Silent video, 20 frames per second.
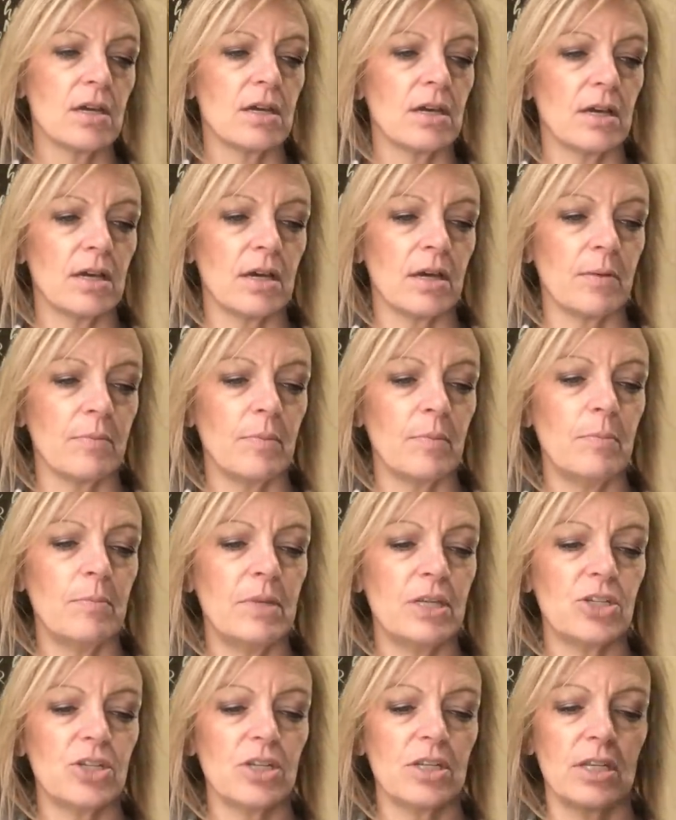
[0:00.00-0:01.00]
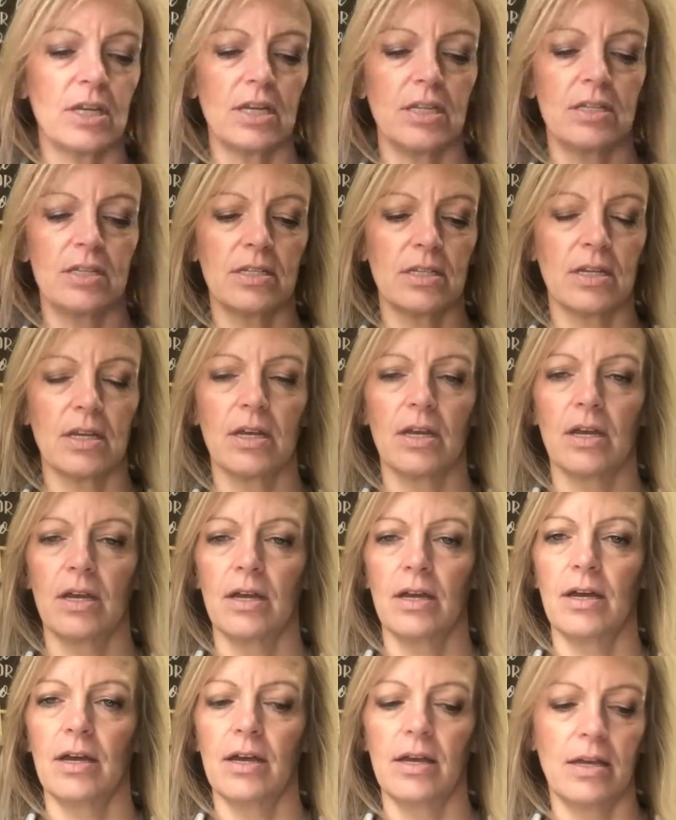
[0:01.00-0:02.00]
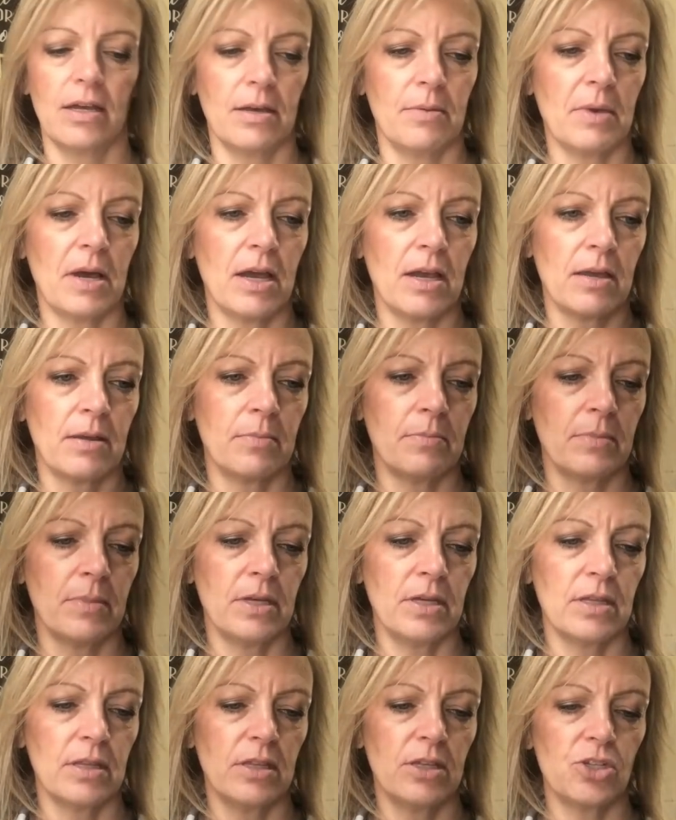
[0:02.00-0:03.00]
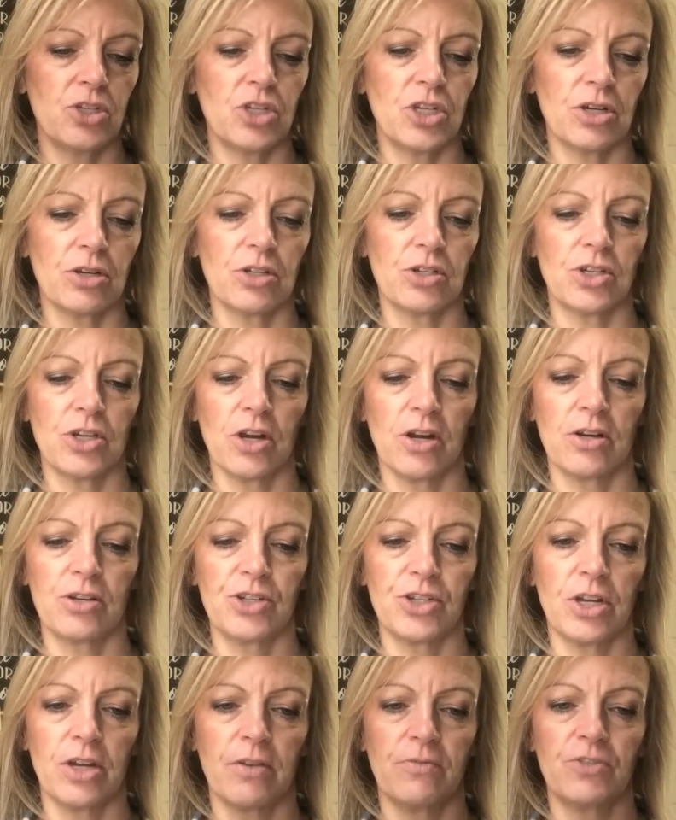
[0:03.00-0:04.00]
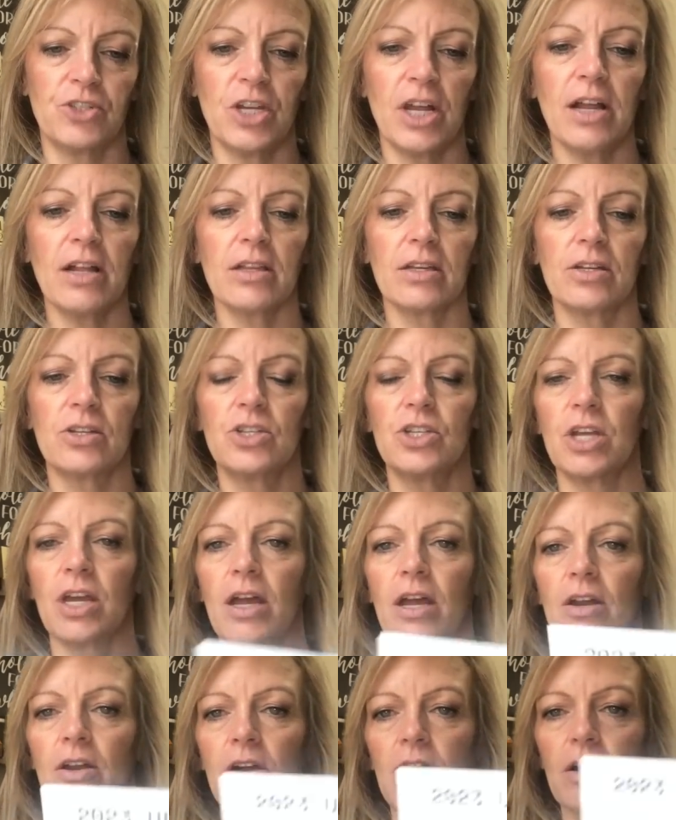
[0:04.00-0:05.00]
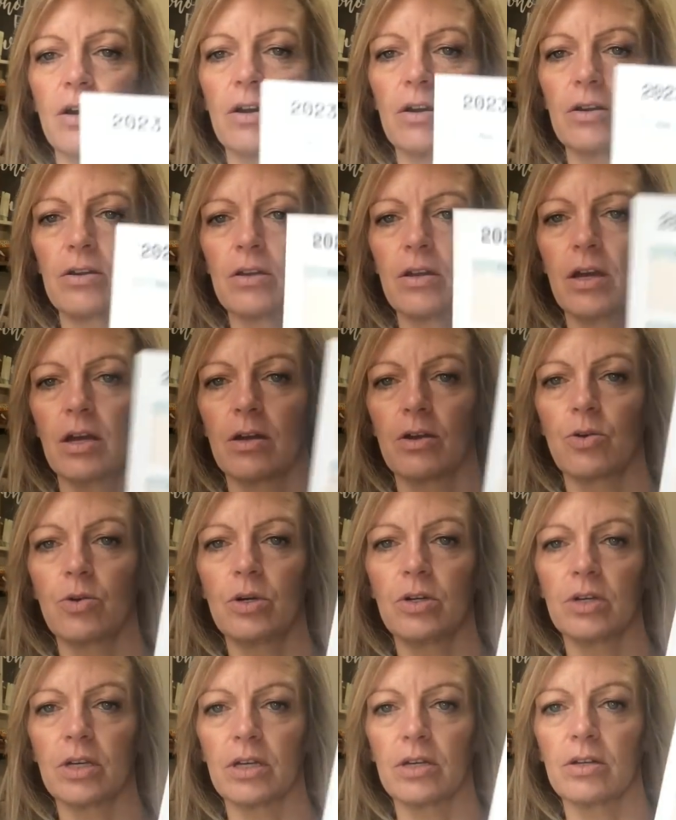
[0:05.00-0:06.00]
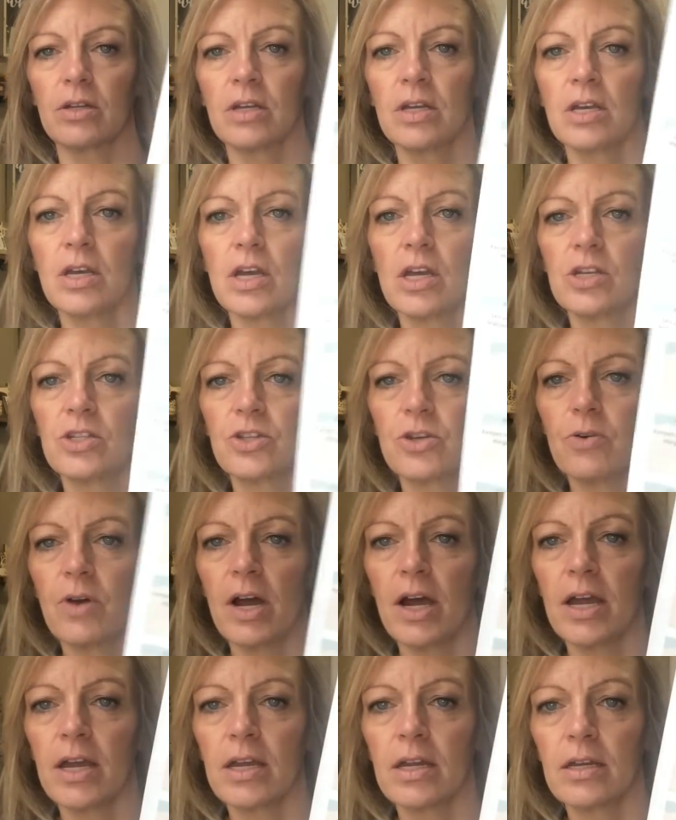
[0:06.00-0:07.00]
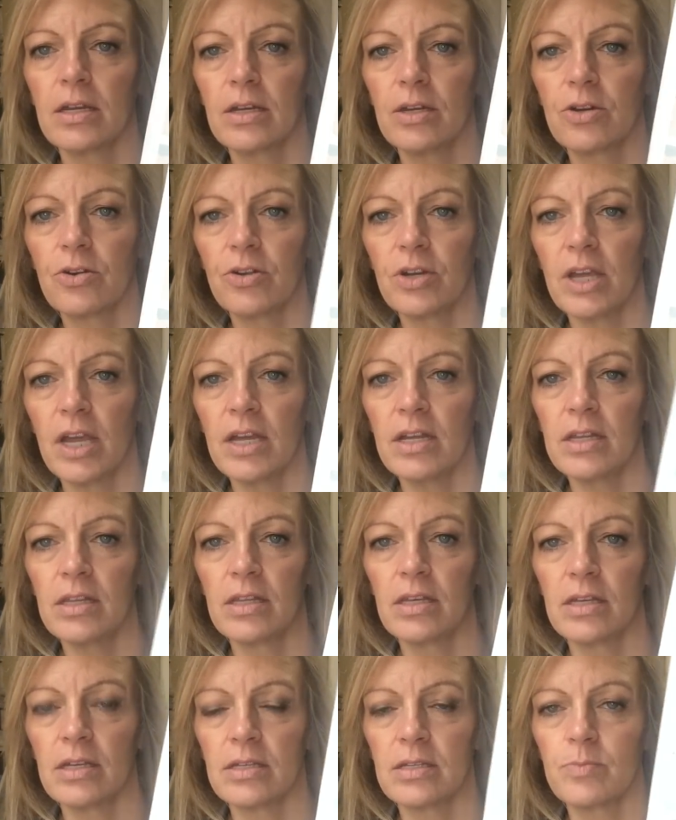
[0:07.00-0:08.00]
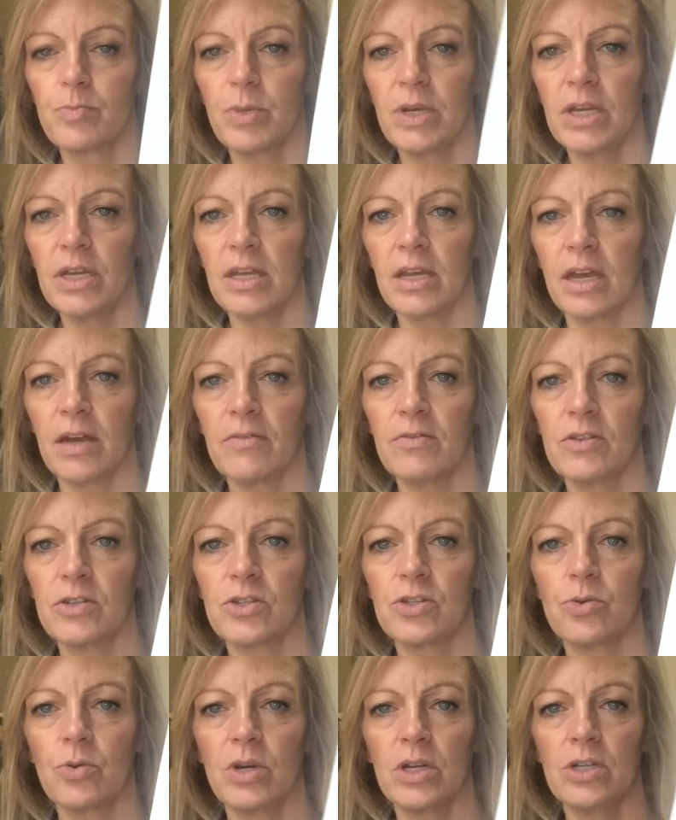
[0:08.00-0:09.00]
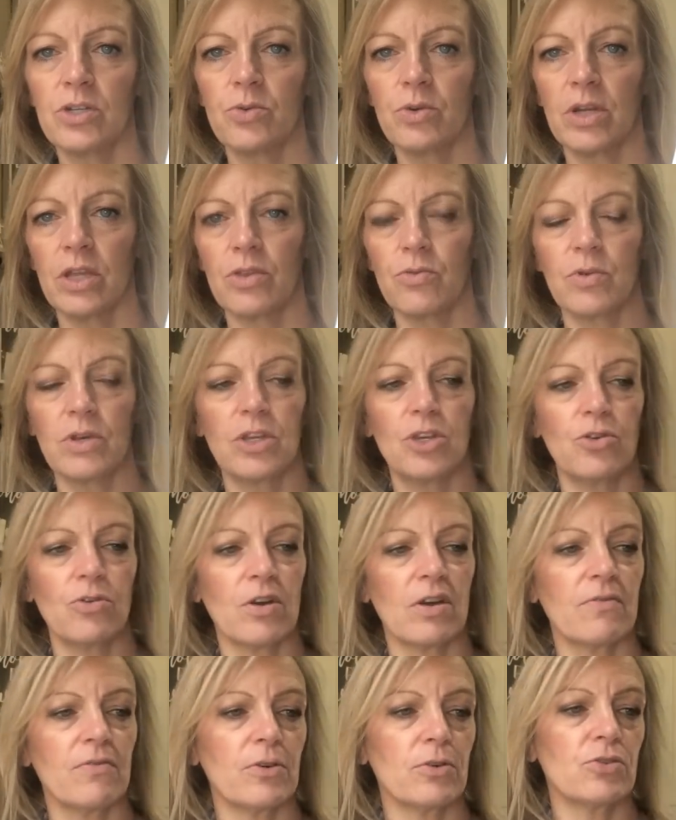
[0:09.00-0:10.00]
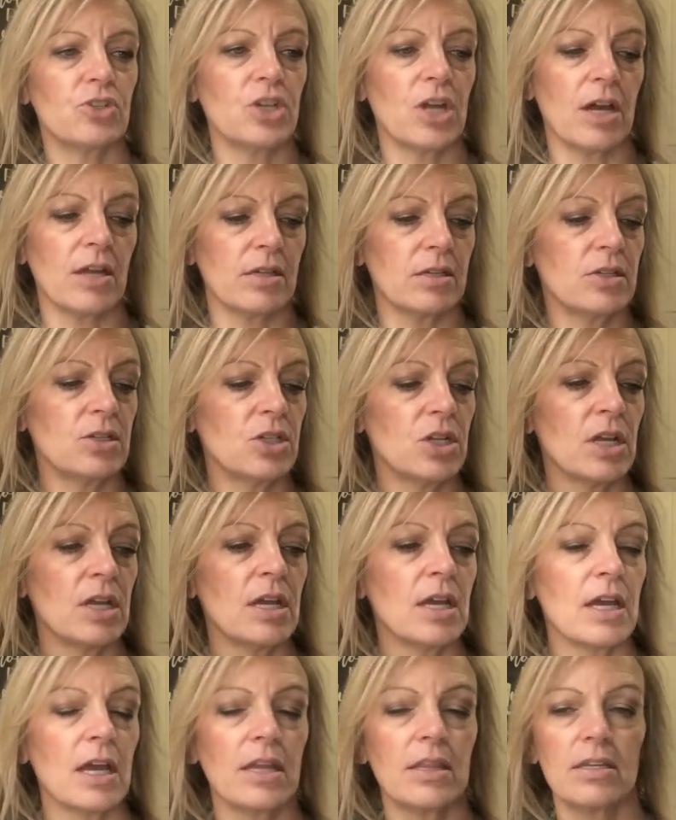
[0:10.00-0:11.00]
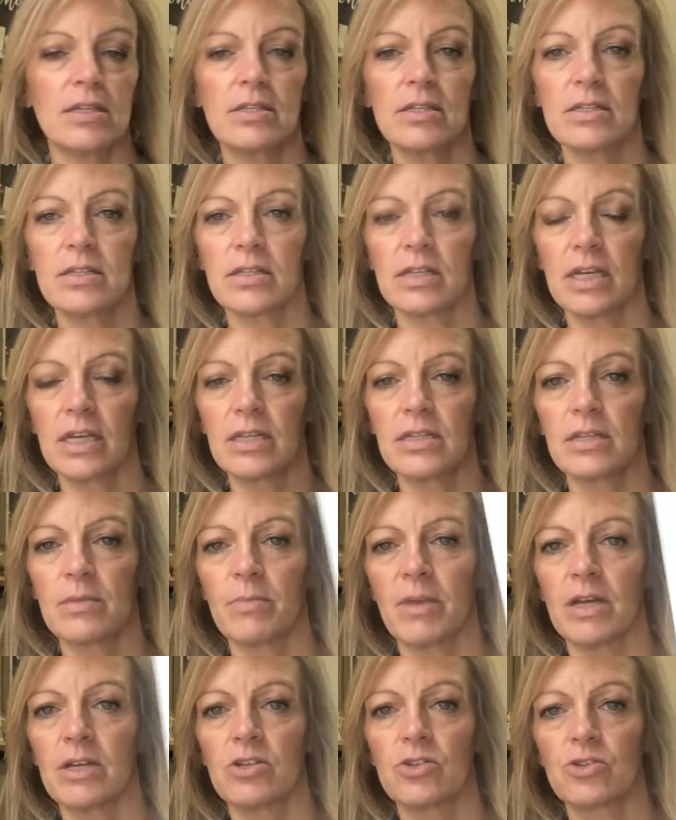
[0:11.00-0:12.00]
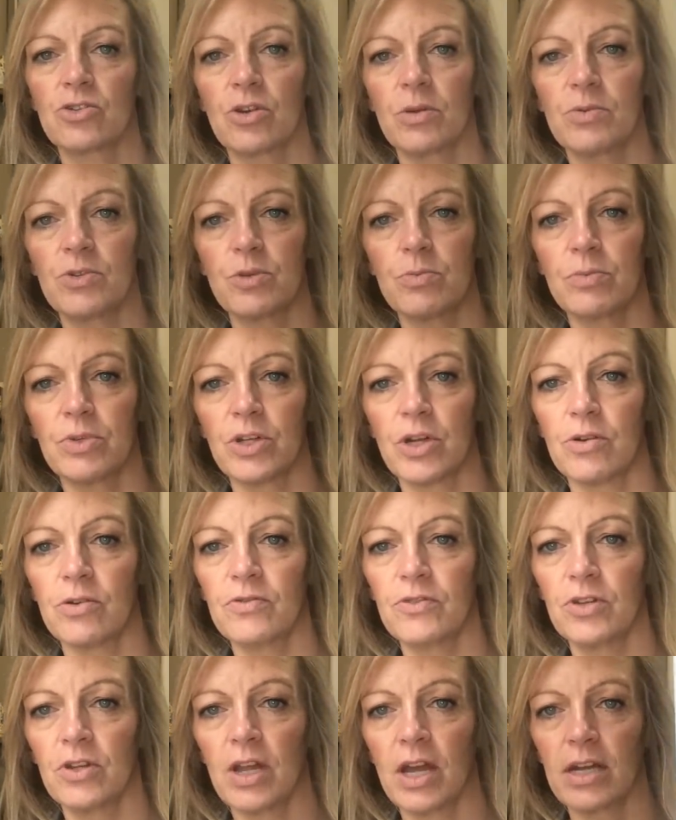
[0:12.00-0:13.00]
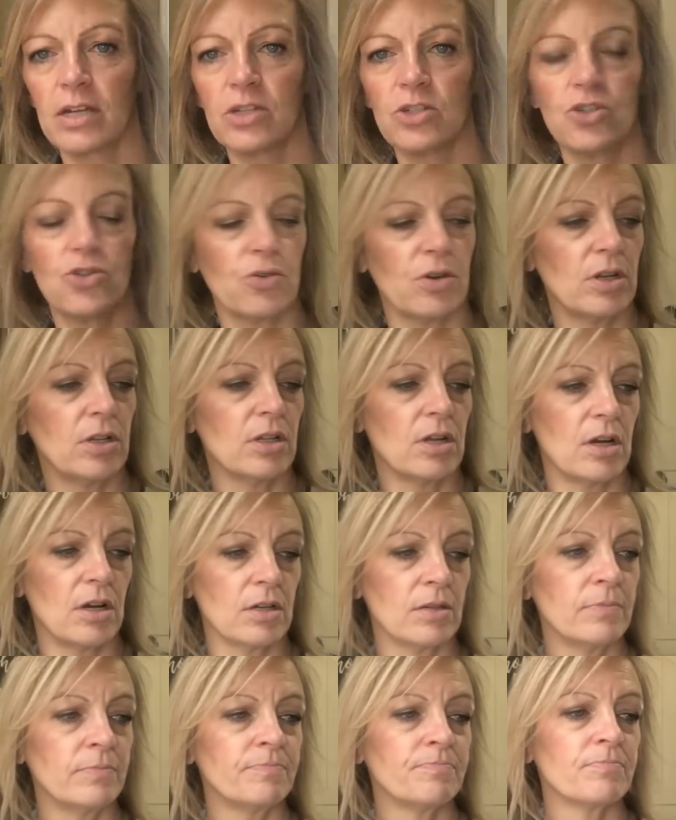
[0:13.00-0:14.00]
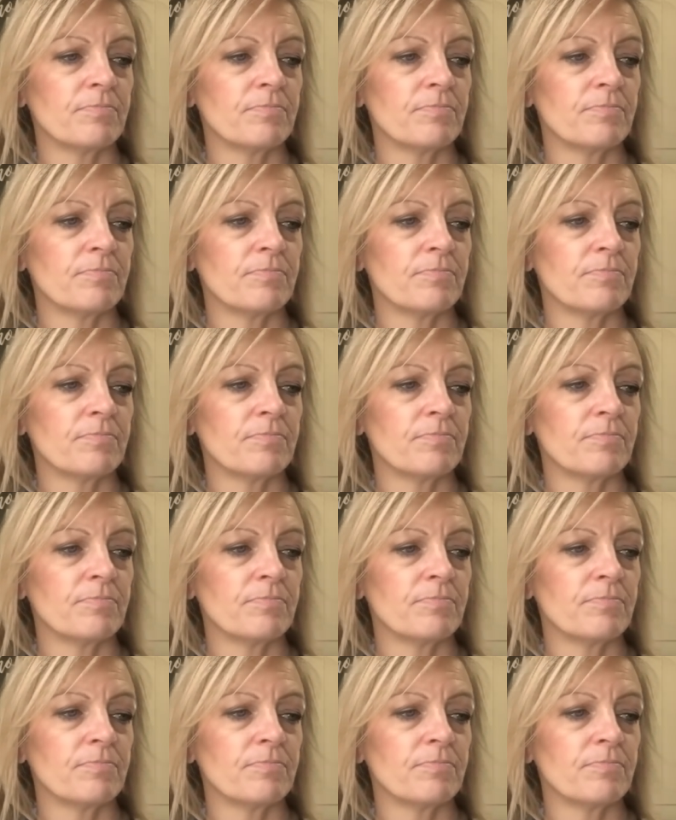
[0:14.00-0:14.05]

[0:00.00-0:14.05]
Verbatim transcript: um, mentioned that um, I am this year in charge of challenge at our uh, quilt guild. So I created this PDF, this 2023 UFO challenge, and this is linked in my description below if you'd like to join along.